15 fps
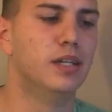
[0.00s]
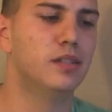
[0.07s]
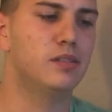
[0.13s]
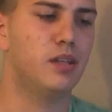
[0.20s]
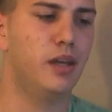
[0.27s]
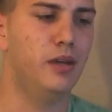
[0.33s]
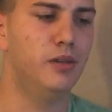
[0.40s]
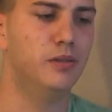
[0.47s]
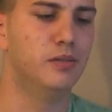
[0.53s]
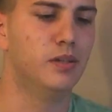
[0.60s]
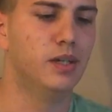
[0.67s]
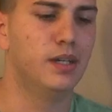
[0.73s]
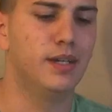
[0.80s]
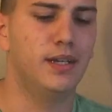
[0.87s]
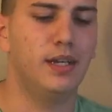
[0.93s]
So
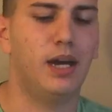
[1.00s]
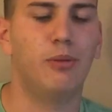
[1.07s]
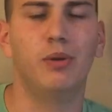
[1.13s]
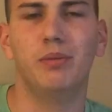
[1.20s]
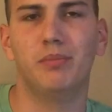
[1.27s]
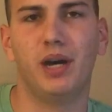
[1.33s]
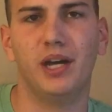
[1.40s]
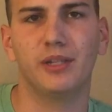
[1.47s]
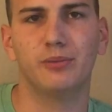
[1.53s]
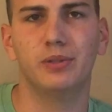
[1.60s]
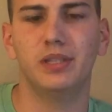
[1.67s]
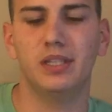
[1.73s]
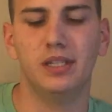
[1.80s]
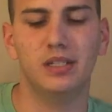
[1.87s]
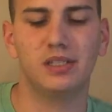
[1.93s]
I wouldn't bother
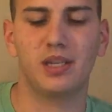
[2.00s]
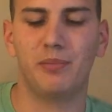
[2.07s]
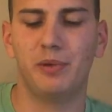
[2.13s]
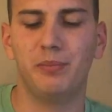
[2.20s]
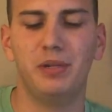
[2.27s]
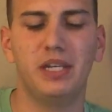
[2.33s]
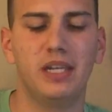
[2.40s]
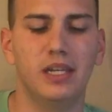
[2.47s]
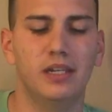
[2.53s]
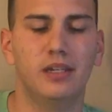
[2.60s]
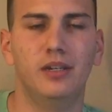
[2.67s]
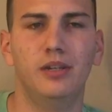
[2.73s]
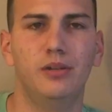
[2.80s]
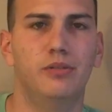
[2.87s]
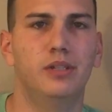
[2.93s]
with this. I'm going to be getting
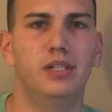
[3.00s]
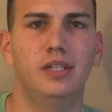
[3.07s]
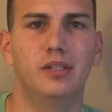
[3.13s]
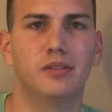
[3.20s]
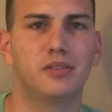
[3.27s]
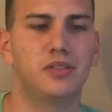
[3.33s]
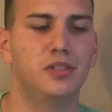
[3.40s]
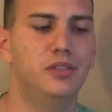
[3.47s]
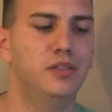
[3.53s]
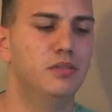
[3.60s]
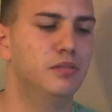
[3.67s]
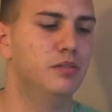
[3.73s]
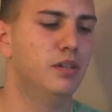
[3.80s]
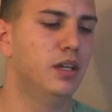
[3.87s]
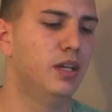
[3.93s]
a new one here
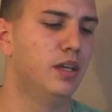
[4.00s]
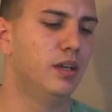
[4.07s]
soon.